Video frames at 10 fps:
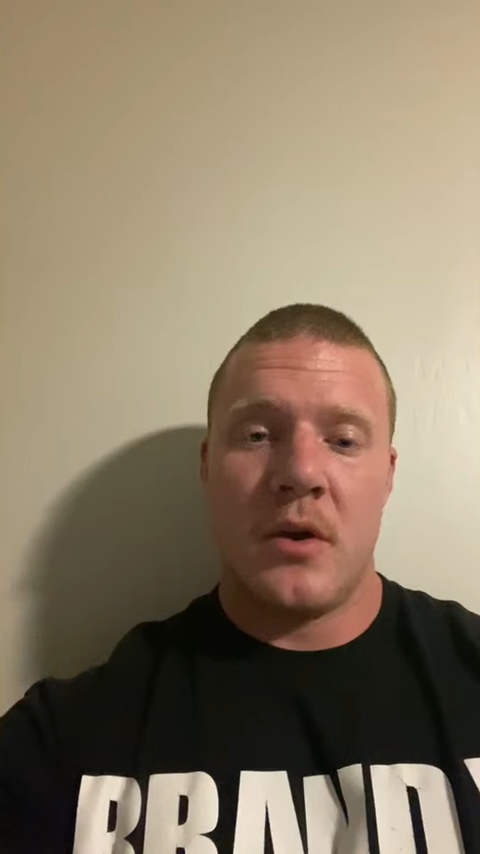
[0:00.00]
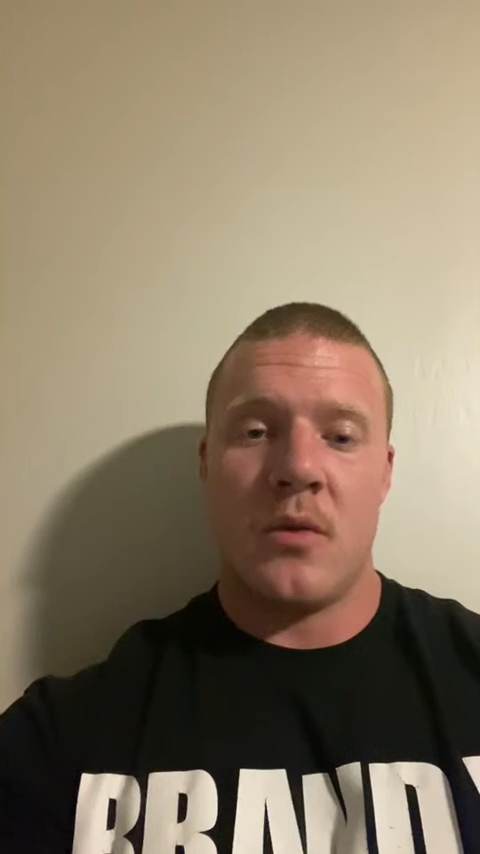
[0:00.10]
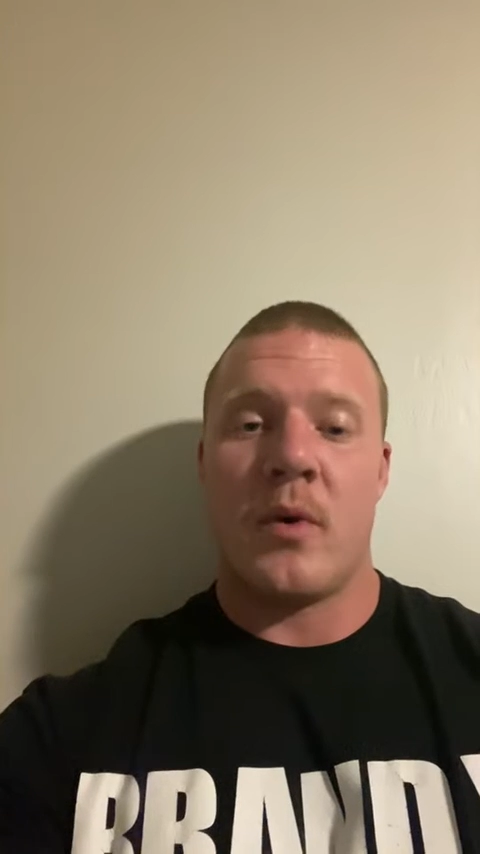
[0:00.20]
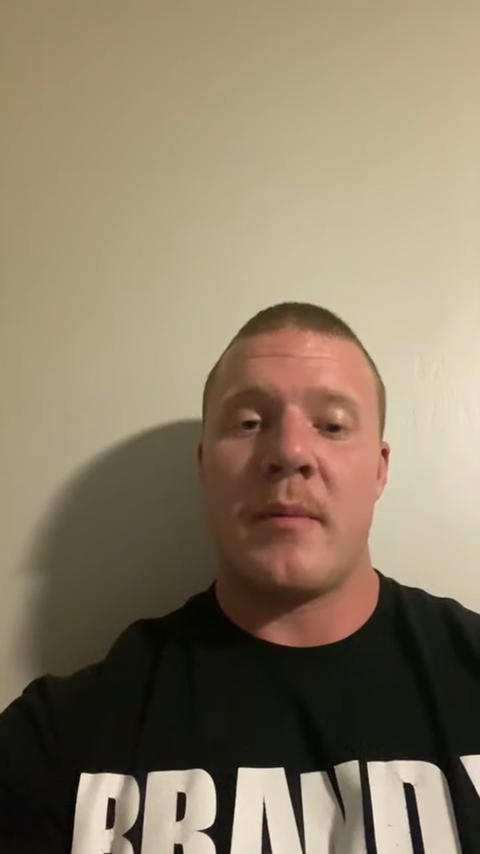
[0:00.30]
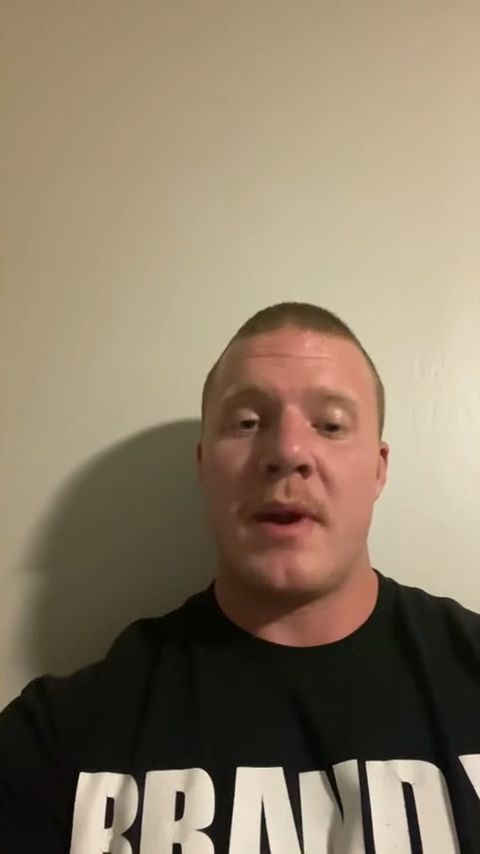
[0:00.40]

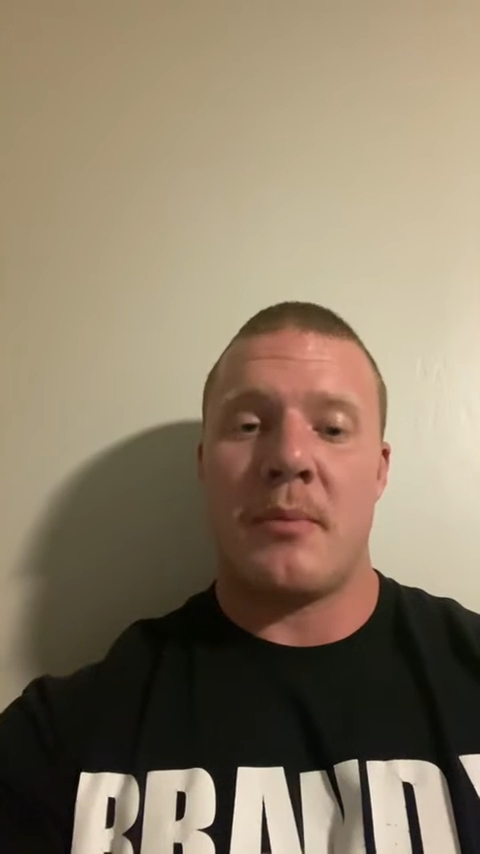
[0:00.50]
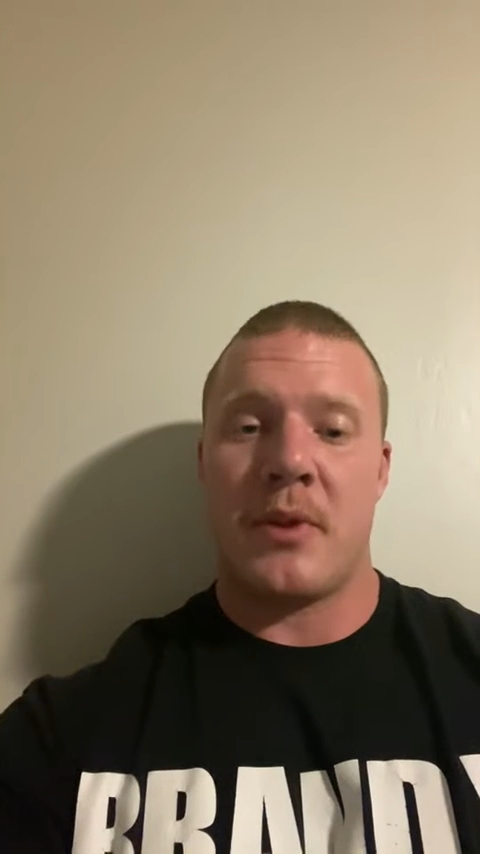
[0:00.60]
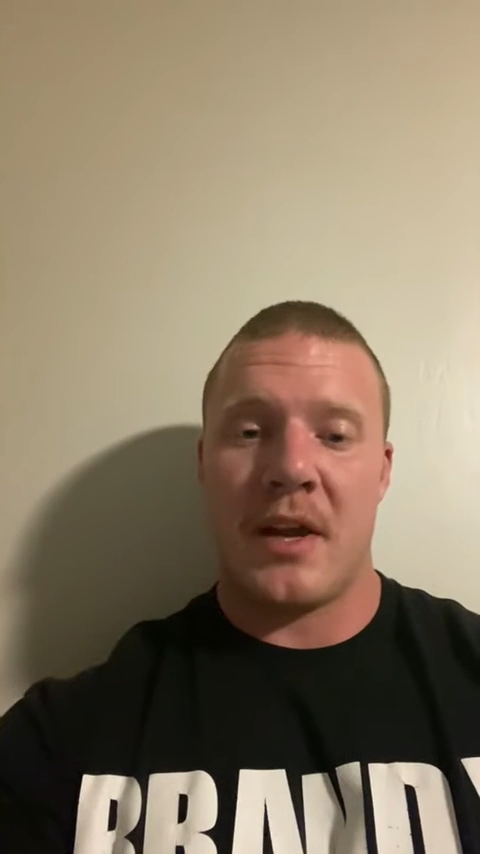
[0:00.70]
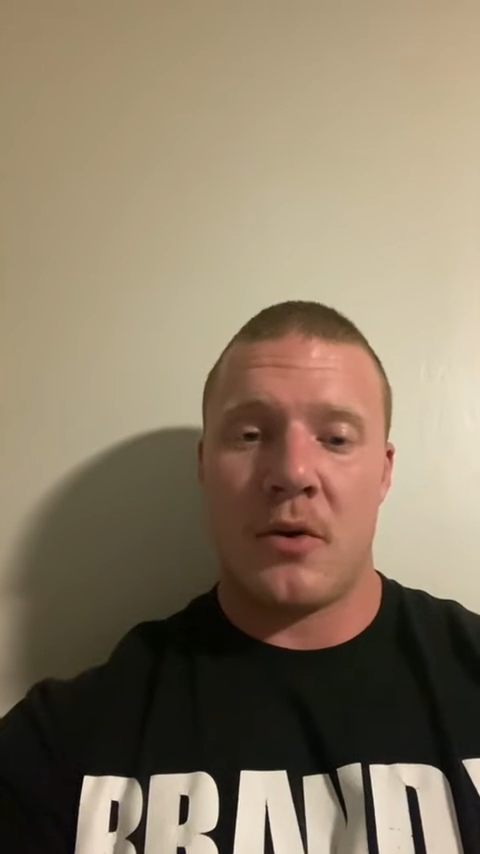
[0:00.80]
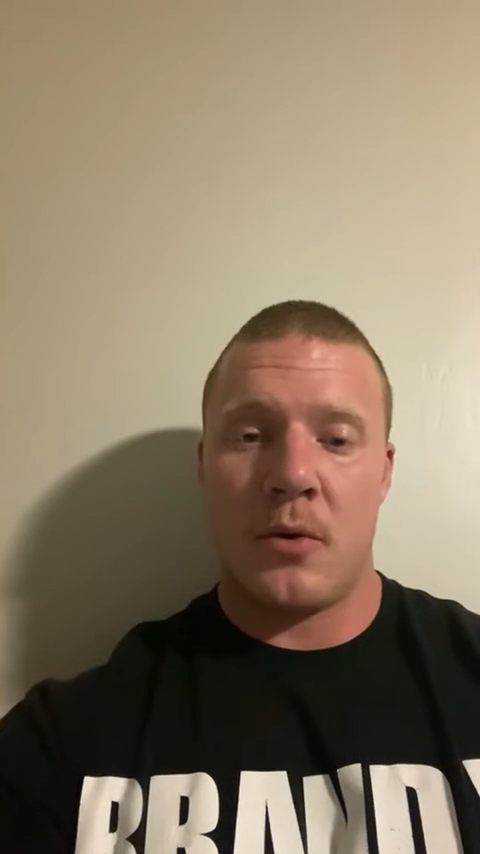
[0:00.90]
1 minute
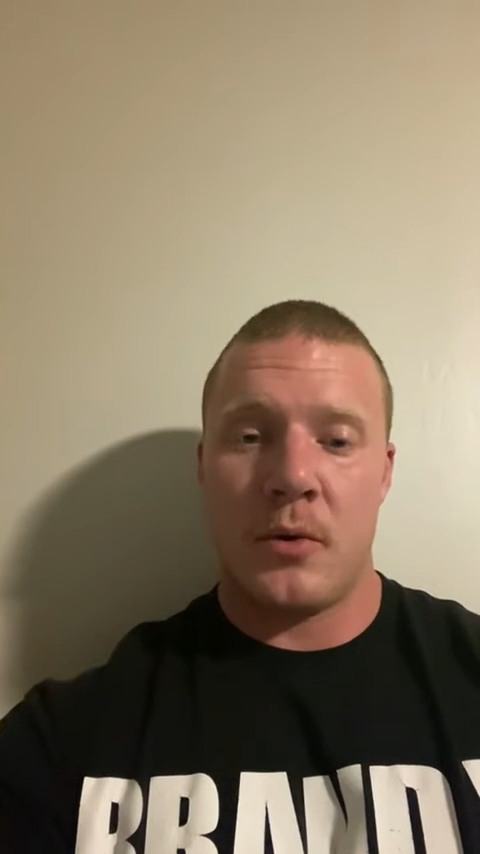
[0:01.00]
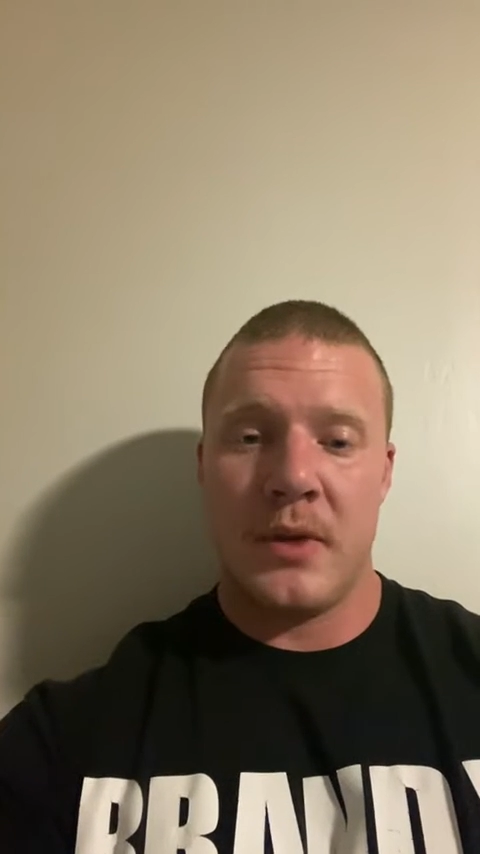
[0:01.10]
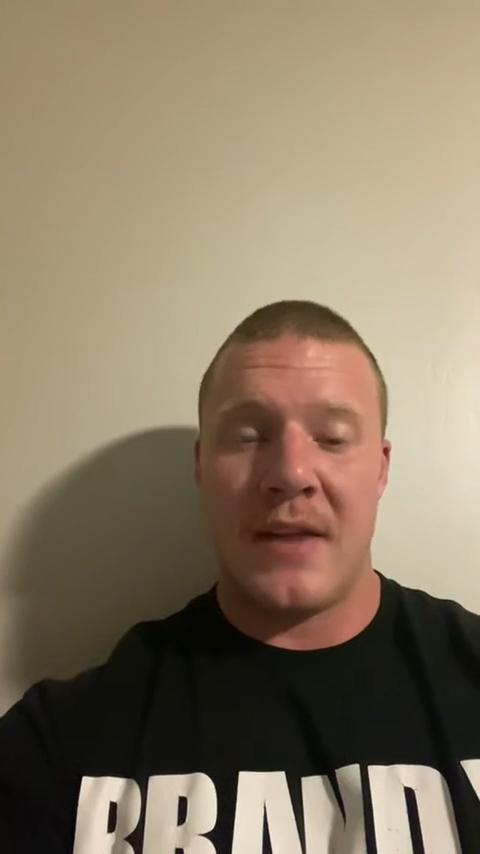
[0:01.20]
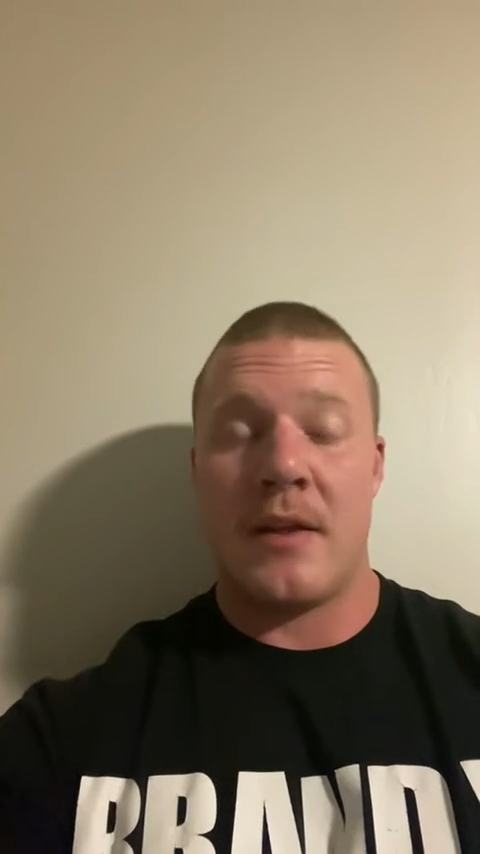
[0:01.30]
plank hold, and